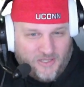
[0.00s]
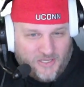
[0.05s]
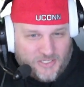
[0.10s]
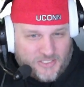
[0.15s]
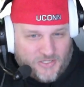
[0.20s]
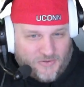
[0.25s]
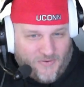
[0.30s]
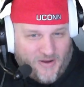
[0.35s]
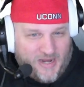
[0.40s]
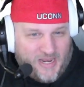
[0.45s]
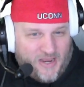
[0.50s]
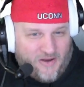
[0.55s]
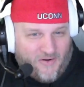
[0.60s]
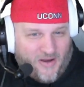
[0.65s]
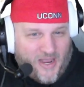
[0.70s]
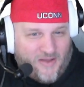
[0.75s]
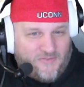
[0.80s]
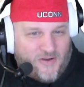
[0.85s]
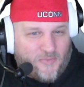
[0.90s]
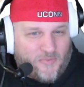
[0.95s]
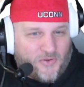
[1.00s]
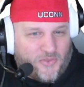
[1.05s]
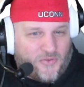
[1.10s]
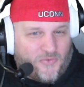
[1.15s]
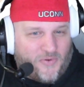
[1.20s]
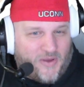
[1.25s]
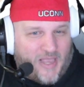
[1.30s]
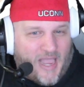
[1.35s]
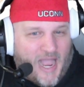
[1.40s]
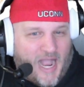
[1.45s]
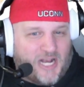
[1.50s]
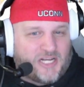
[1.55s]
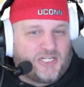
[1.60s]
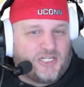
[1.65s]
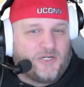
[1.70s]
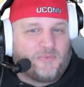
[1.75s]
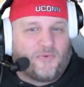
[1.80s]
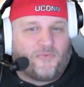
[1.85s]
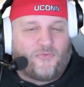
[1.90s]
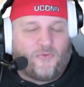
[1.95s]
So right here, I have number three,
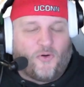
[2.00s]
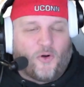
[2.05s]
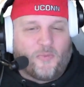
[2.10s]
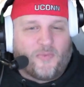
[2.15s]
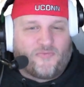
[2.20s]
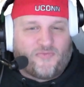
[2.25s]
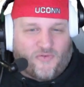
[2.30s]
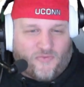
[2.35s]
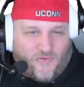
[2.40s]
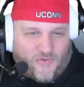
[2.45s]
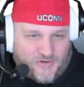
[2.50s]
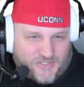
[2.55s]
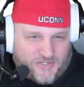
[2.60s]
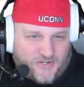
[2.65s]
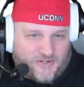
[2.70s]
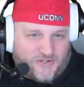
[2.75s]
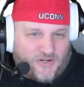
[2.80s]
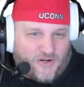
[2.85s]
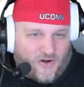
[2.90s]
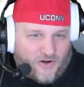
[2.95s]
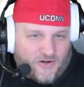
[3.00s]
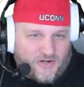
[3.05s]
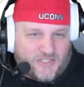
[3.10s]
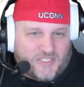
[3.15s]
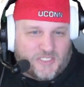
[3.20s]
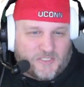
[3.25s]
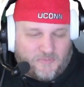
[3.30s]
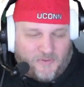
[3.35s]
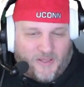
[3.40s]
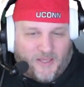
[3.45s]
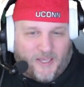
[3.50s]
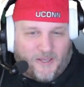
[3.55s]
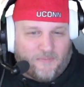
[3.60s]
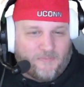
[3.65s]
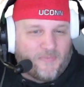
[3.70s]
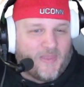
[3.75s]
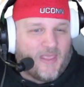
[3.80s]
action to perform if a restricted artist is playing.